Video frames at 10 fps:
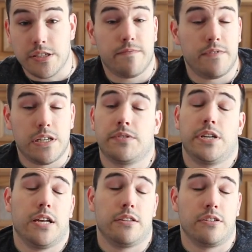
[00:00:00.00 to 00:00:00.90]
I've never
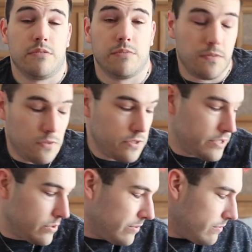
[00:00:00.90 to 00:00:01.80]
had linen before,
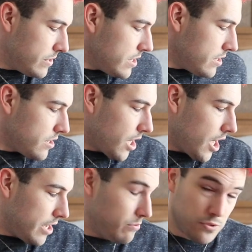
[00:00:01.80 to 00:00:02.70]
so
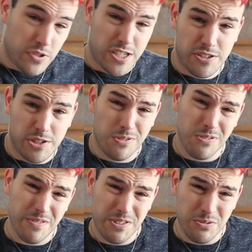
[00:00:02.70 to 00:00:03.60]
I will try to do a
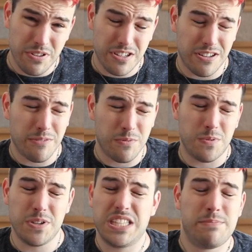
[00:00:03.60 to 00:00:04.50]
review with it. I'm
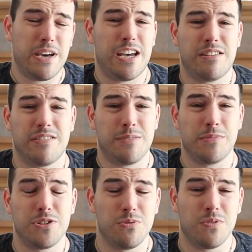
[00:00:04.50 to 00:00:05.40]
really bad at
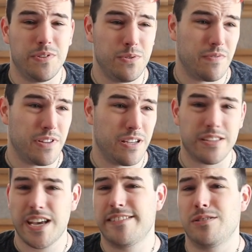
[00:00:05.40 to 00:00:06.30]
remembering the reviews of
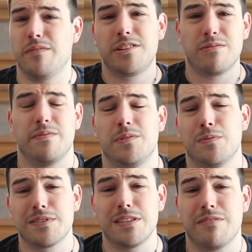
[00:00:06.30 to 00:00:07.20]
things. I still haven't done a review
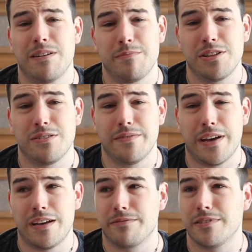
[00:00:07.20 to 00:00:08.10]
of the Sleepgram pillow I've
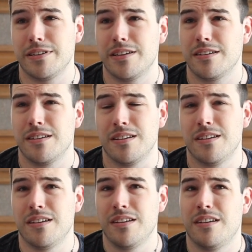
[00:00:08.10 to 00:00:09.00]
had for like,
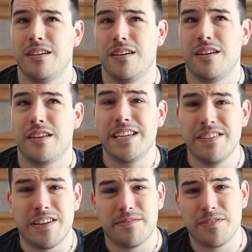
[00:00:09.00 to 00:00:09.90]
I think
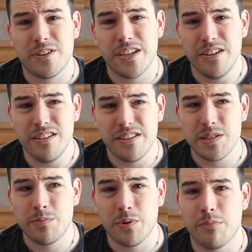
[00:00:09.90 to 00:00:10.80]
I've had it for a year at
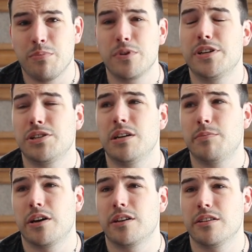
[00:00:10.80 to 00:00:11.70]
this point. I'm pretty sure I
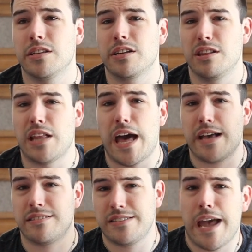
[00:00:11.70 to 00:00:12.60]
bought it like
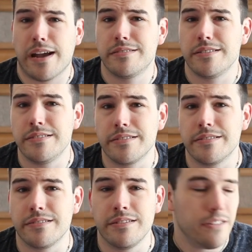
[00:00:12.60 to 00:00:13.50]
last tax
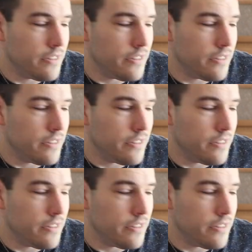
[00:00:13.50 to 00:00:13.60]
season.